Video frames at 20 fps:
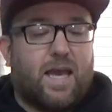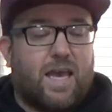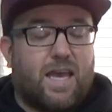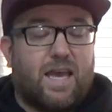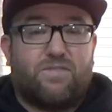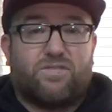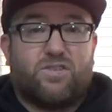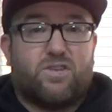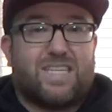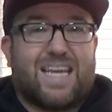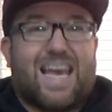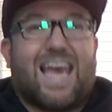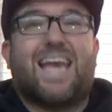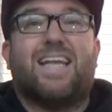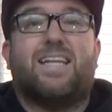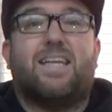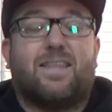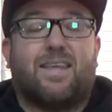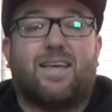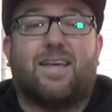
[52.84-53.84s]
if there's
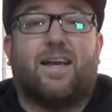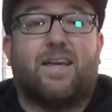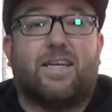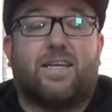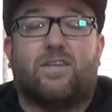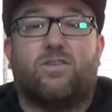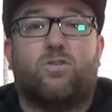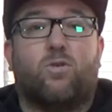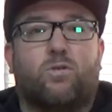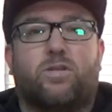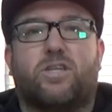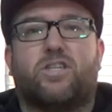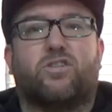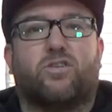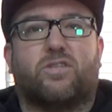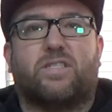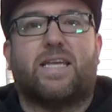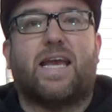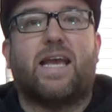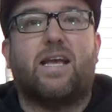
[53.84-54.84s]
anything I can notice or
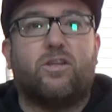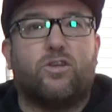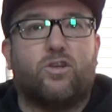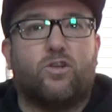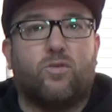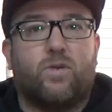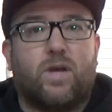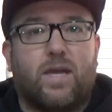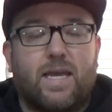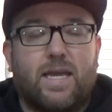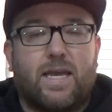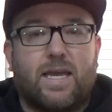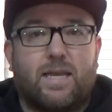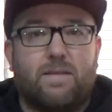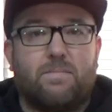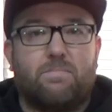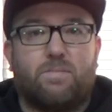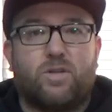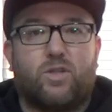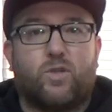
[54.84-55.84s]
tell you
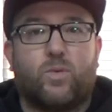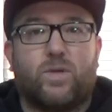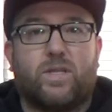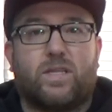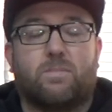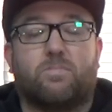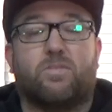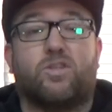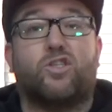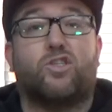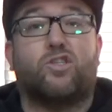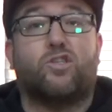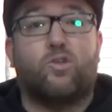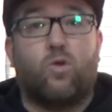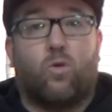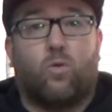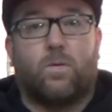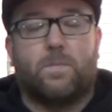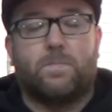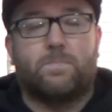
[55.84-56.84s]
in between them.
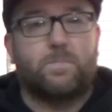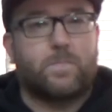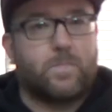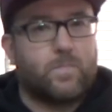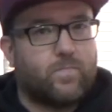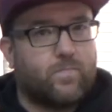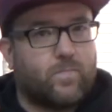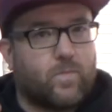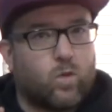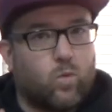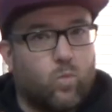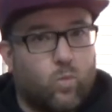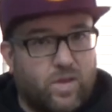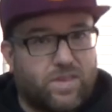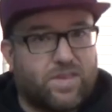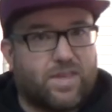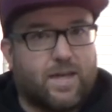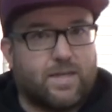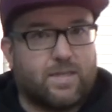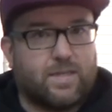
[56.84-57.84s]
So, with
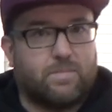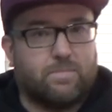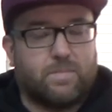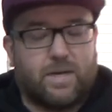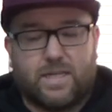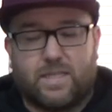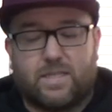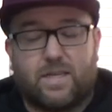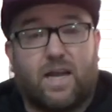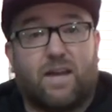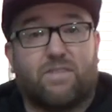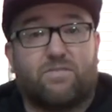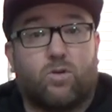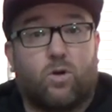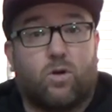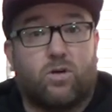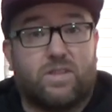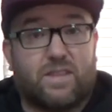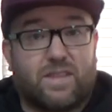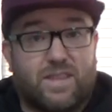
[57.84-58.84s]
that in mind, I've
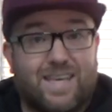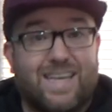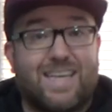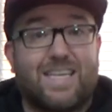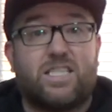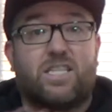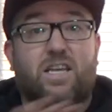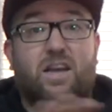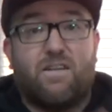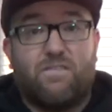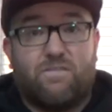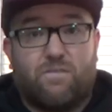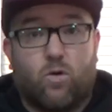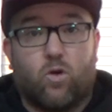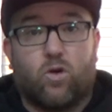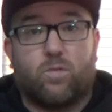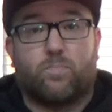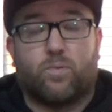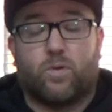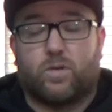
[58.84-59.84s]
got these
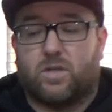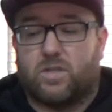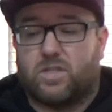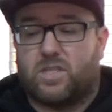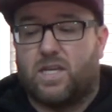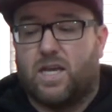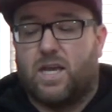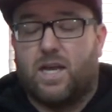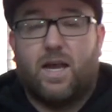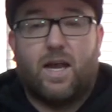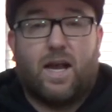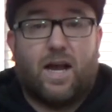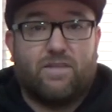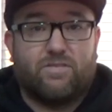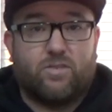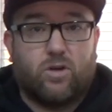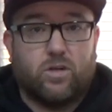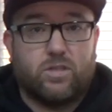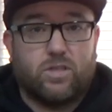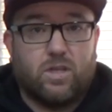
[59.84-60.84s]
4 products. I've
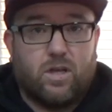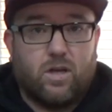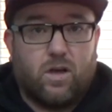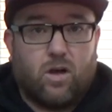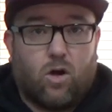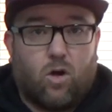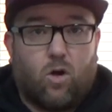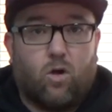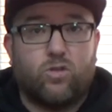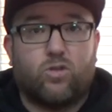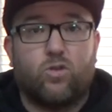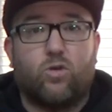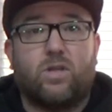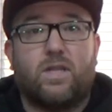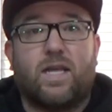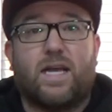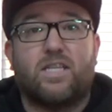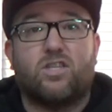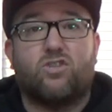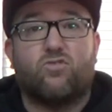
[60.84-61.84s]
got
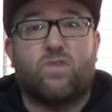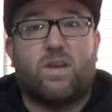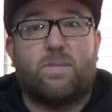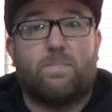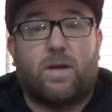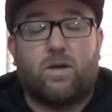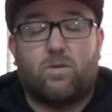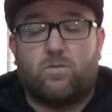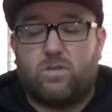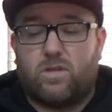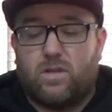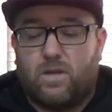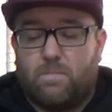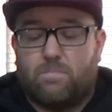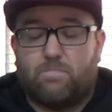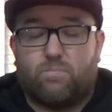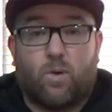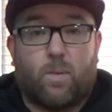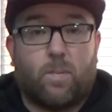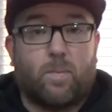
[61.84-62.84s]
Autoglanz Rebound,
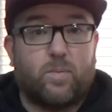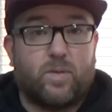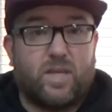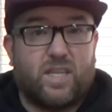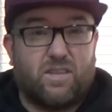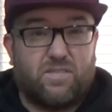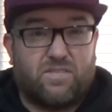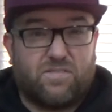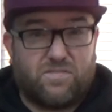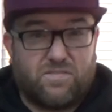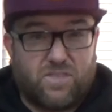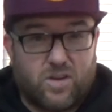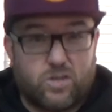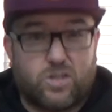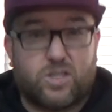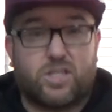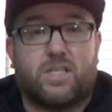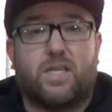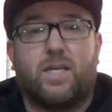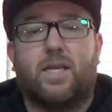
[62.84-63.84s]
probably the
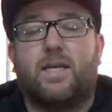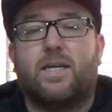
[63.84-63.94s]
first